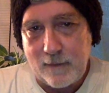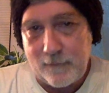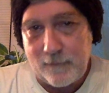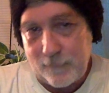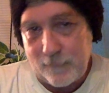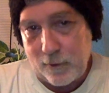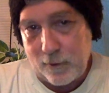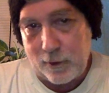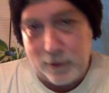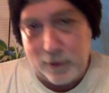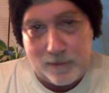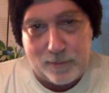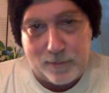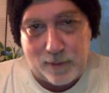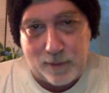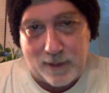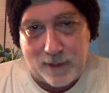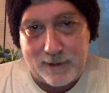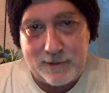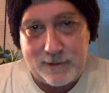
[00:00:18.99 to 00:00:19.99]
for a good
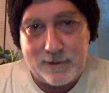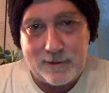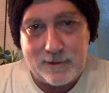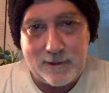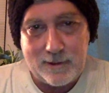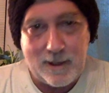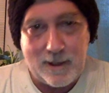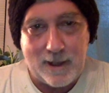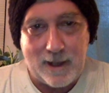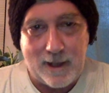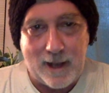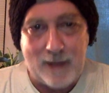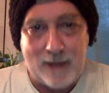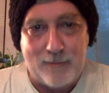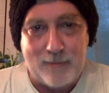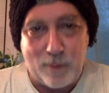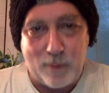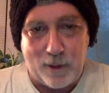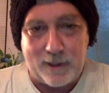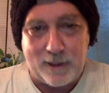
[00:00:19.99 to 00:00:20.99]
price, and I
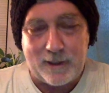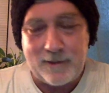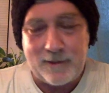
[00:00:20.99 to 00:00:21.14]
bought it.